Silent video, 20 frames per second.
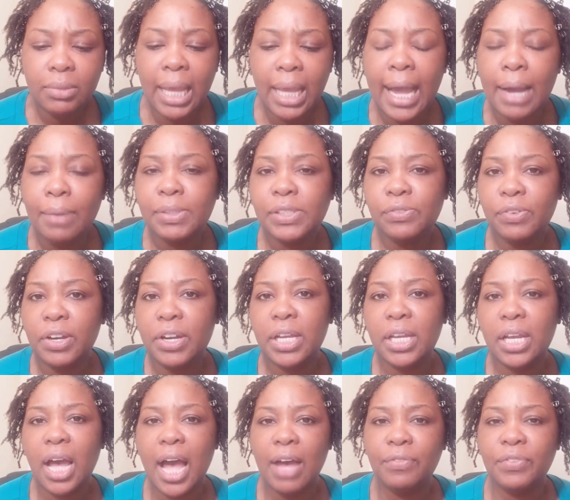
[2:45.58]
I was very
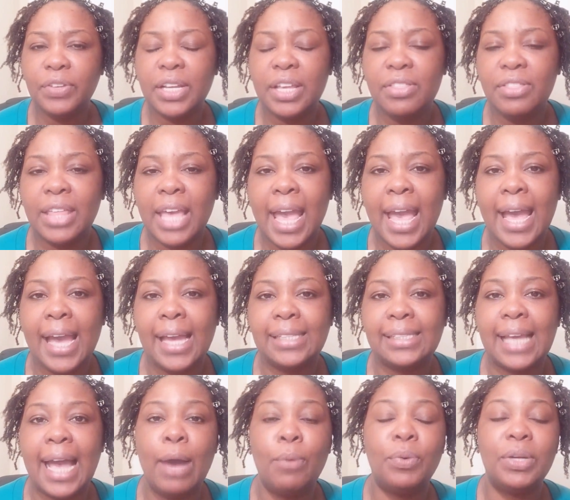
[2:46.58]
confident that
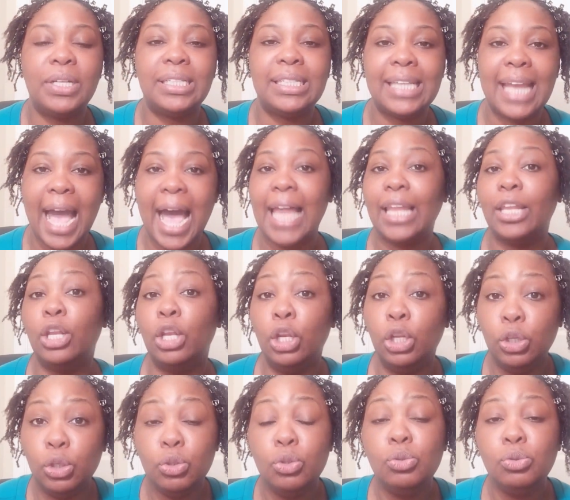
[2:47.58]
I would not
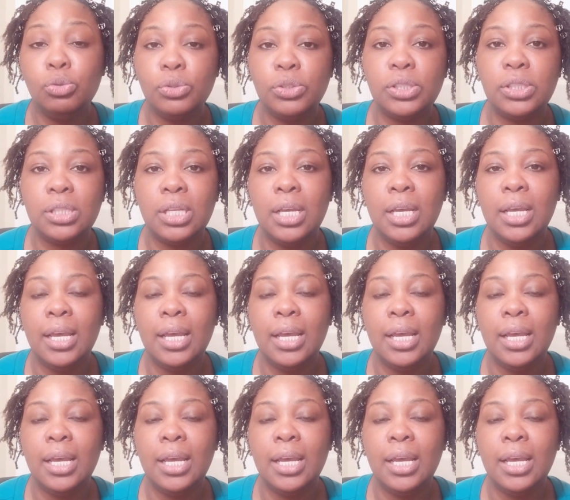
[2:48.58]
lose